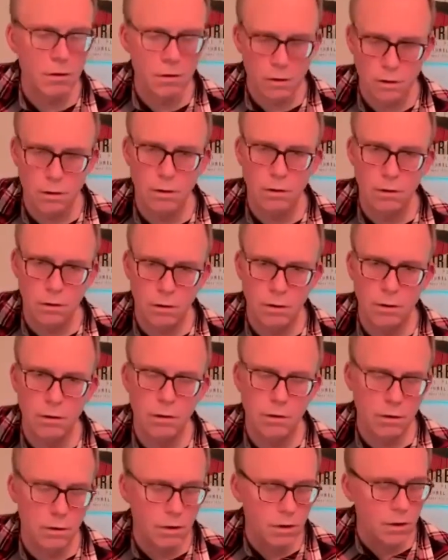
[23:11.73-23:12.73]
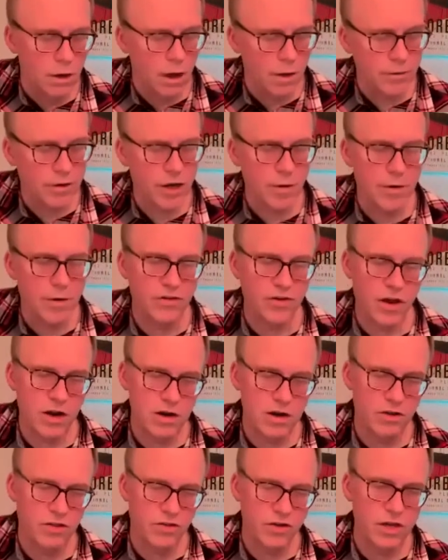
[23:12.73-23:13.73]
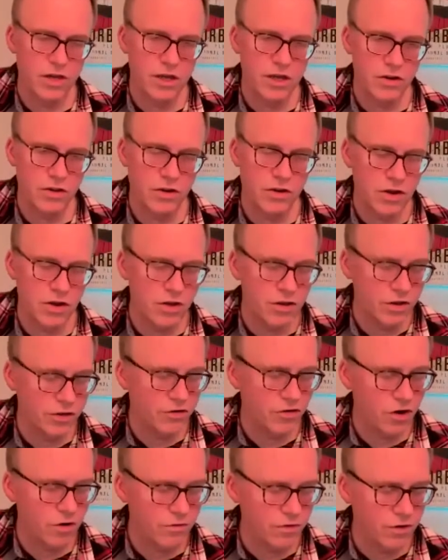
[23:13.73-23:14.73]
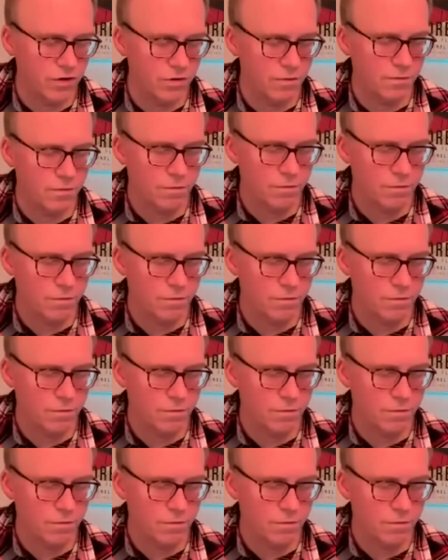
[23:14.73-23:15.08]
I'm coming down to 3 and 3 on the top 2.